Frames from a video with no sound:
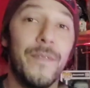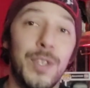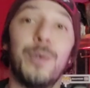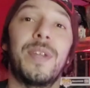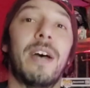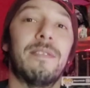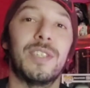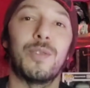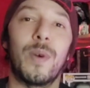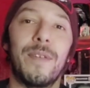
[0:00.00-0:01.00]

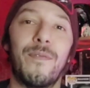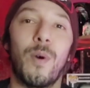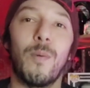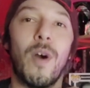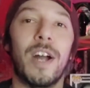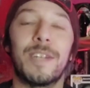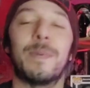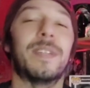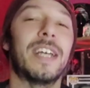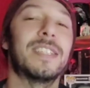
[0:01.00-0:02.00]
2024 watch
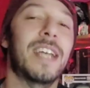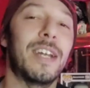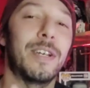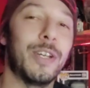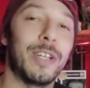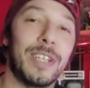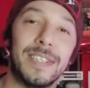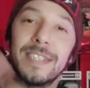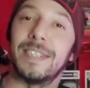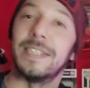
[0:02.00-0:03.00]
but that's kind of good
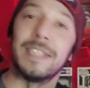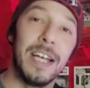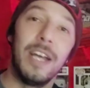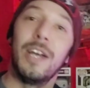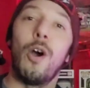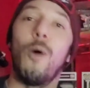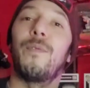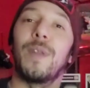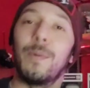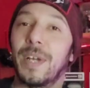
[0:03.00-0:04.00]
cuz it's this
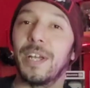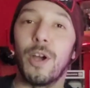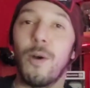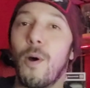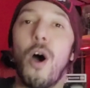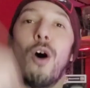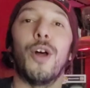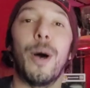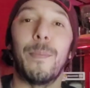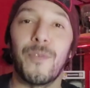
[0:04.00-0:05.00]
hopefully we can go all
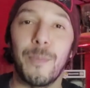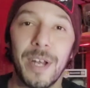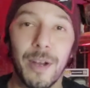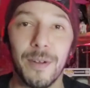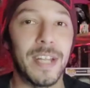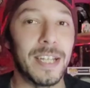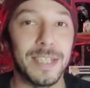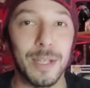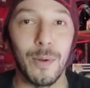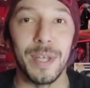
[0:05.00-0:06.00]
up from here and that's
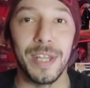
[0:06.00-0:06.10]
the only